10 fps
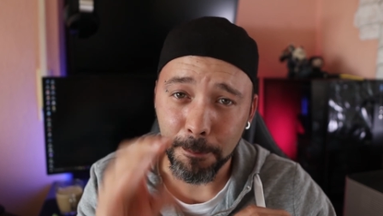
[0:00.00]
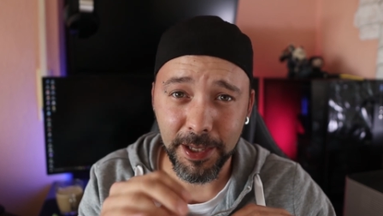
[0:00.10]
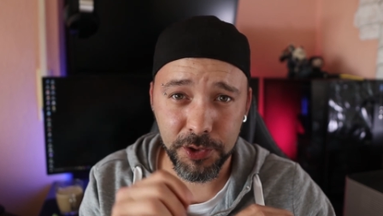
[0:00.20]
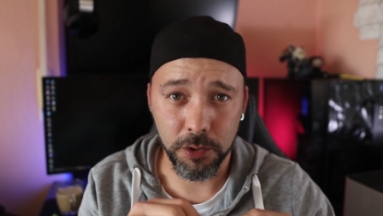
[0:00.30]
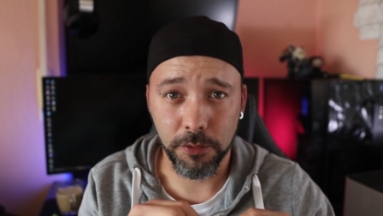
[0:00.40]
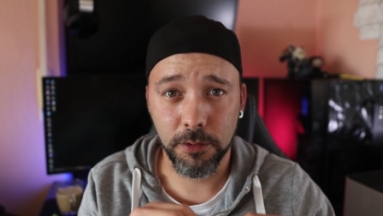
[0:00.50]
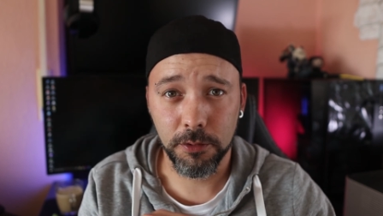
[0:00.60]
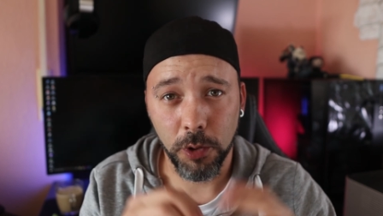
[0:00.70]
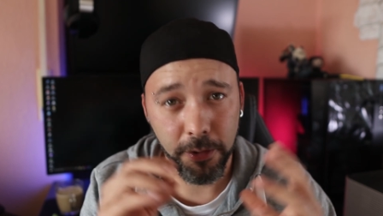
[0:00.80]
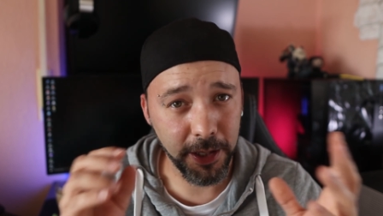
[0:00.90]
pictures,
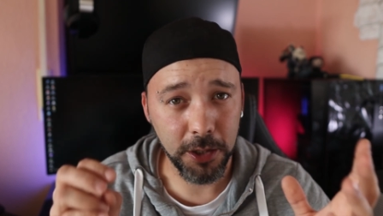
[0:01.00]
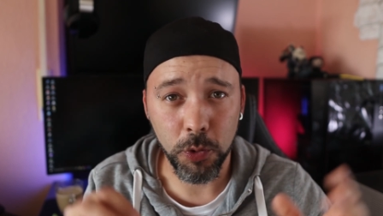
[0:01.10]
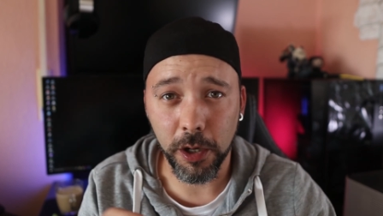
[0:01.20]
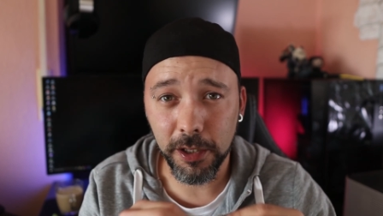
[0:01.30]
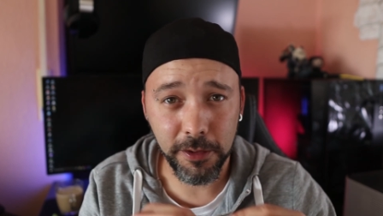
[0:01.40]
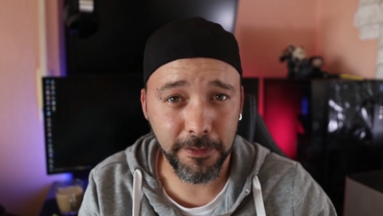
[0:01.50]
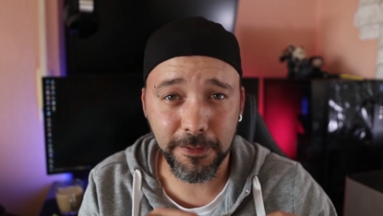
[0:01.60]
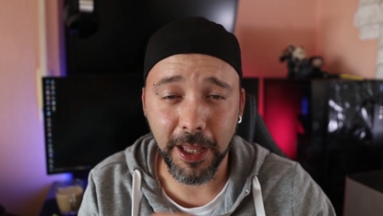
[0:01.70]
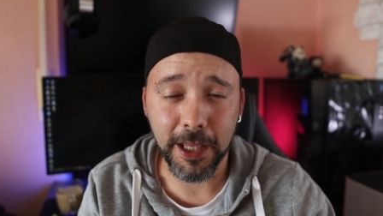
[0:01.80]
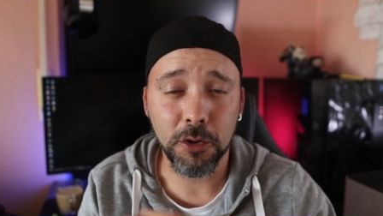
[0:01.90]
you're thinking this
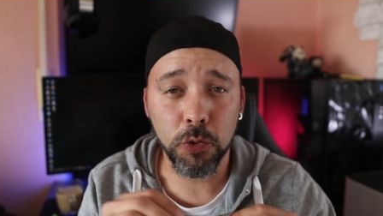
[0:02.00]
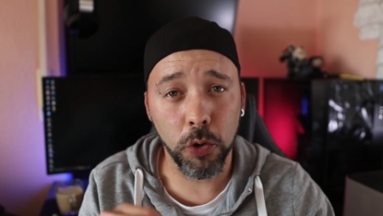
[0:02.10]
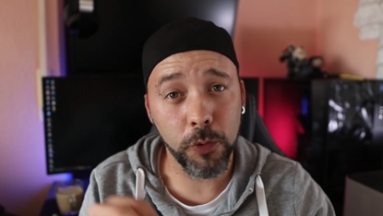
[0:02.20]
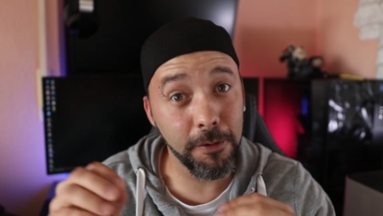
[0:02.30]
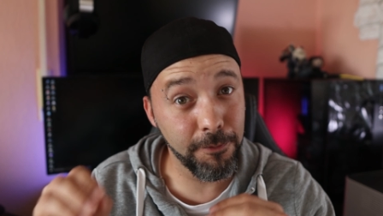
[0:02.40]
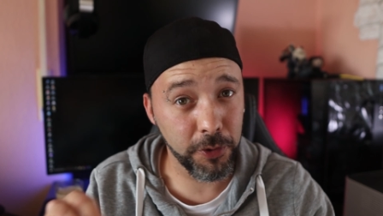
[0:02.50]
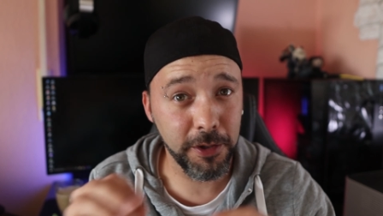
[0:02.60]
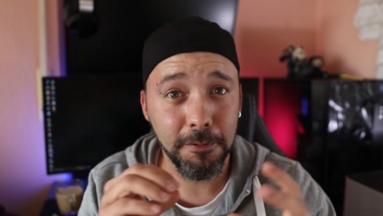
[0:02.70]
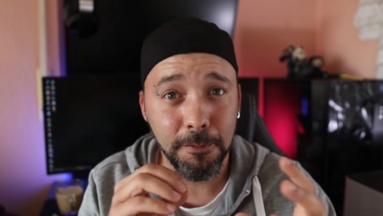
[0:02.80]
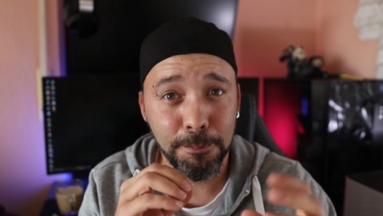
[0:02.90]
is taking
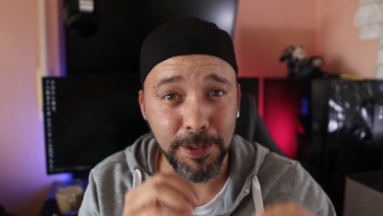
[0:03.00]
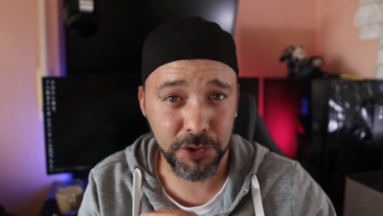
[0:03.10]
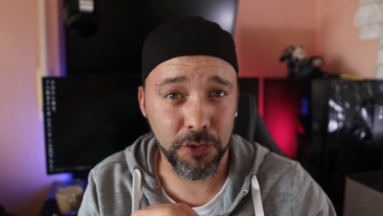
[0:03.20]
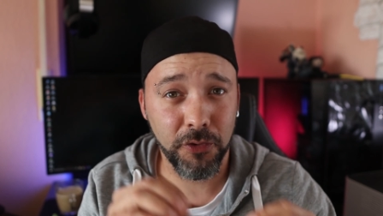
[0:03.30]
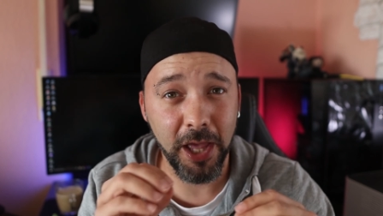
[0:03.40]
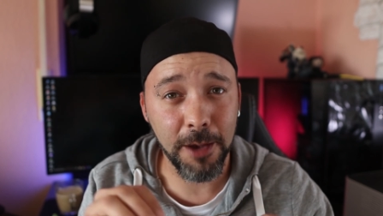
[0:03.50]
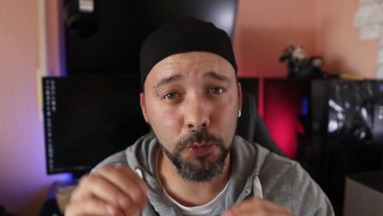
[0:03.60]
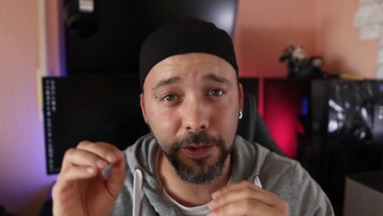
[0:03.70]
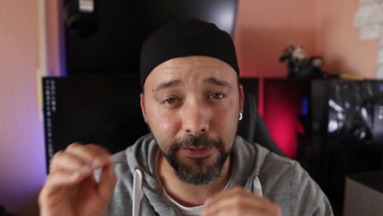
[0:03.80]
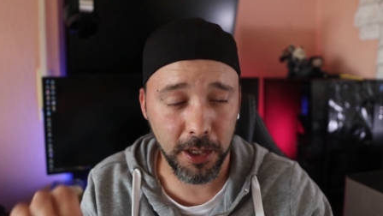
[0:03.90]
240 pictures
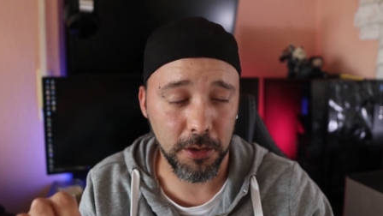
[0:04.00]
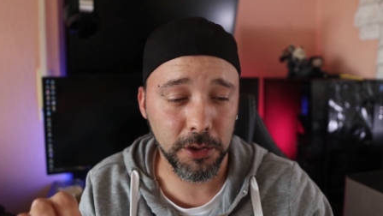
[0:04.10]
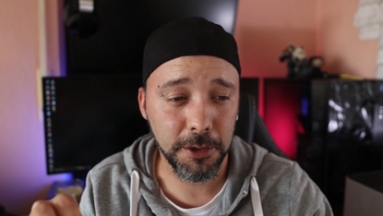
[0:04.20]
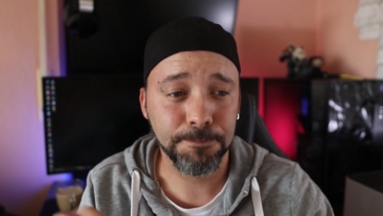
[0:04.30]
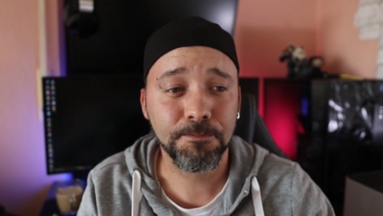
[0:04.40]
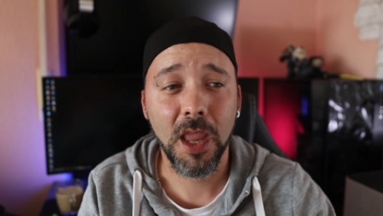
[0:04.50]
every second,